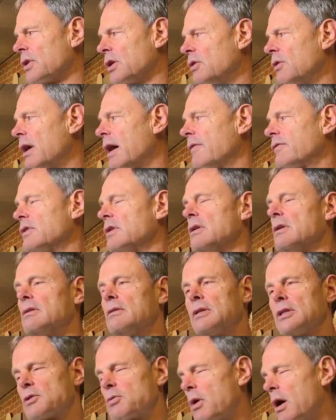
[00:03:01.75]
you have to,
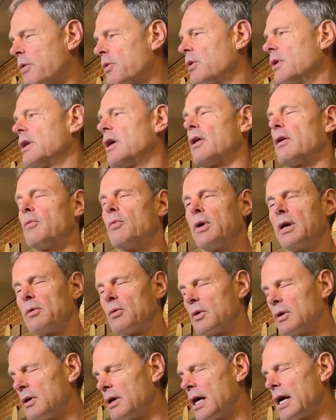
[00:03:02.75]
that's why
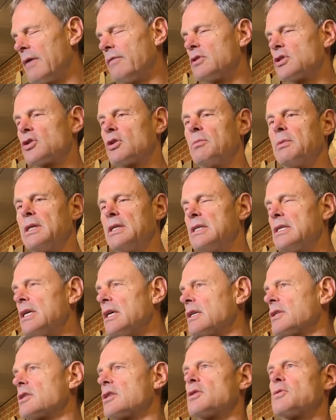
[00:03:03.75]
we're having so many
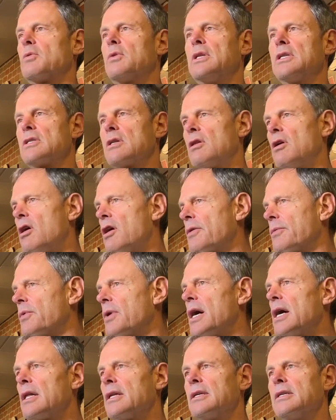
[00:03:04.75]
digs, because we're in these long
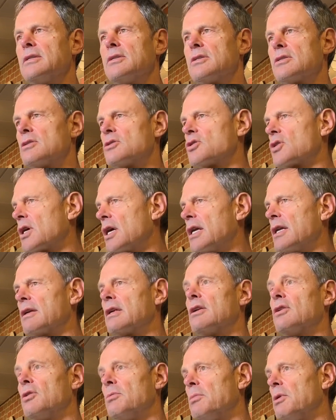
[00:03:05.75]
rallies trying to
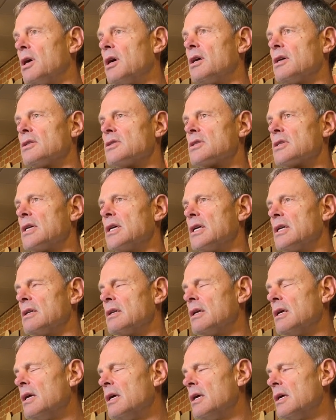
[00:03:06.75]
kill balls.
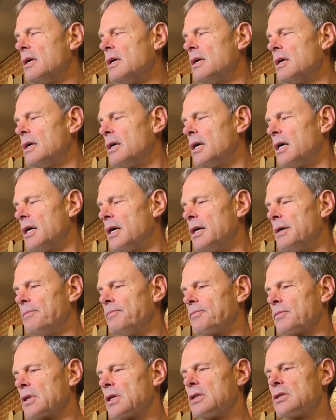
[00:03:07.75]

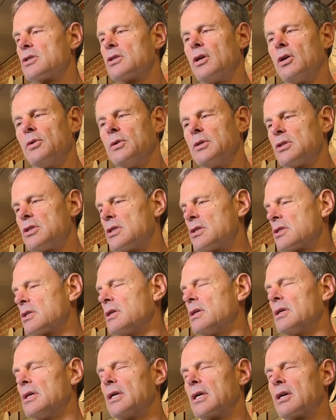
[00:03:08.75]
And so it's just
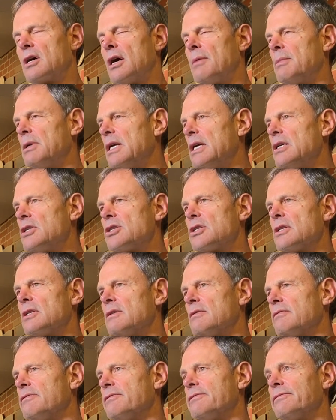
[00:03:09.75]
a combination
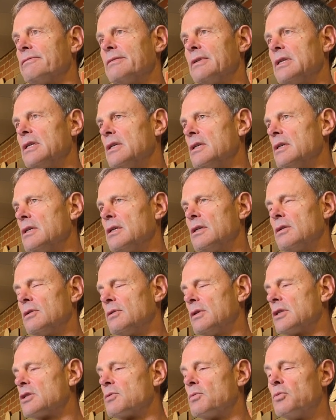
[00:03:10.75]
of,
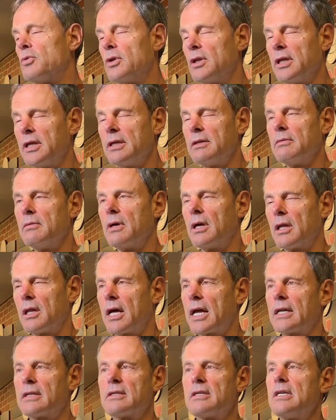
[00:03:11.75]
that's really a
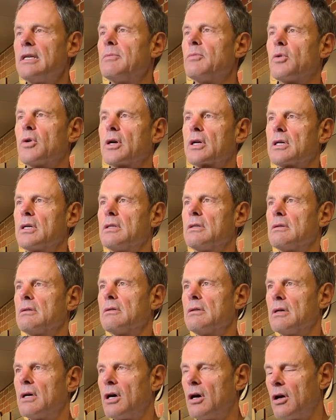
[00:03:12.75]
lot of teamwork, and
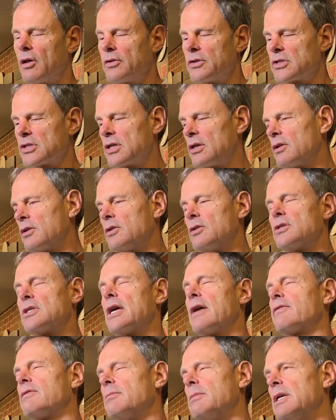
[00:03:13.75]
all the cylinders
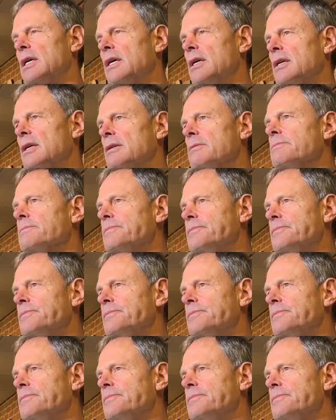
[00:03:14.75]
have to be hitting.